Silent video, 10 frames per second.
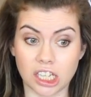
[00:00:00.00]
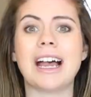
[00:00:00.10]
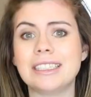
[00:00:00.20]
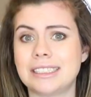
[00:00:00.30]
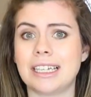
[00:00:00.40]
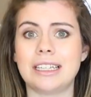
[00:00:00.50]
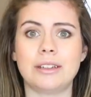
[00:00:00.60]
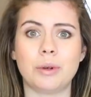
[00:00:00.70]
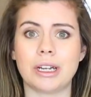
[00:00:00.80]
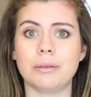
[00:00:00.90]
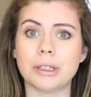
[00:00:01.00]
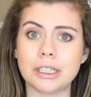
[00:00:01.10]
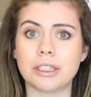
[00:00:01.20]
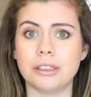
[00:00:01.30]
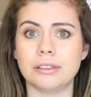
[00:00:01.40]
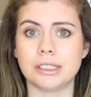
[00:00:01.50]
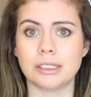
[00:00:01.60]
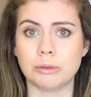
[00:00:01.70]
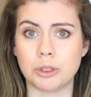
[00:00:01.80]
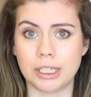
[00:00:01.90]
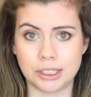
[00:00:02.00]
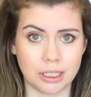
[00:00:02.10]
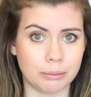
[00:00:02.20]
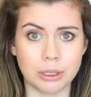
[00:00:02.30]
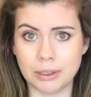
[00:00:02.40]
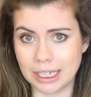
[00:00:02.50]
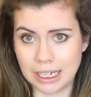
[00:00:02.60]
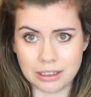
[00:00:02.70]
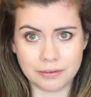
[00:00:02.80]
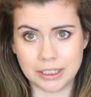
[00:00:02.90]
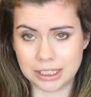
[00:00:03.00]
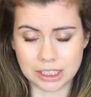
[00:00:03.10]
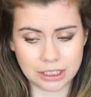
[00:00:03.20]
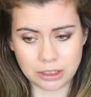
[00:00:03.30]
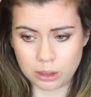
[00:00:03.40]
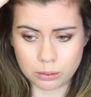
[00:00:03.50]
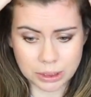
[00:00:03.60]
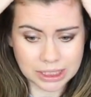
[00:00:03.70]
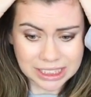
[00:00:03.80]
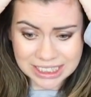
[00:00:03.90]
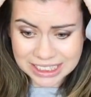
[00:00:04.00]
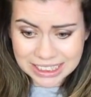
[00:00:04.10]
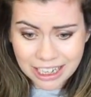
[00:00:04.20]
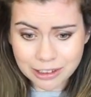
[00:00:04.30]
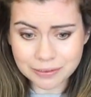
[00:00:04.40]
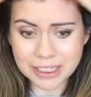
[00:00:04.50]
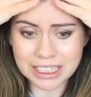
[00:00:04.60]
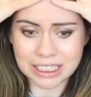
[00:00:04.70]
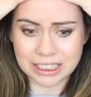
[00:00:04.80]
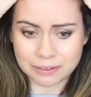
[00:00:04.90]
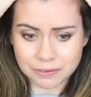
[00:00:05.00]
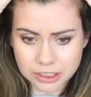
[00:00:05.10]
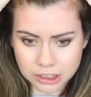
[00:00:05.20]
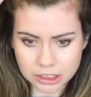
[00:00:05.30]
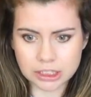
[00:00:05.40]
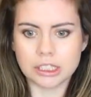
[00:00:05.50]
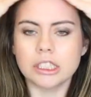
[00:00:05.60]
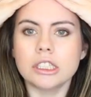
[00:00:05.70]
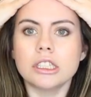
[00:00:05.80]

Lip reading: I decided what I really could use is some dry shampoo and kind of like take the greasiness out of it. It feels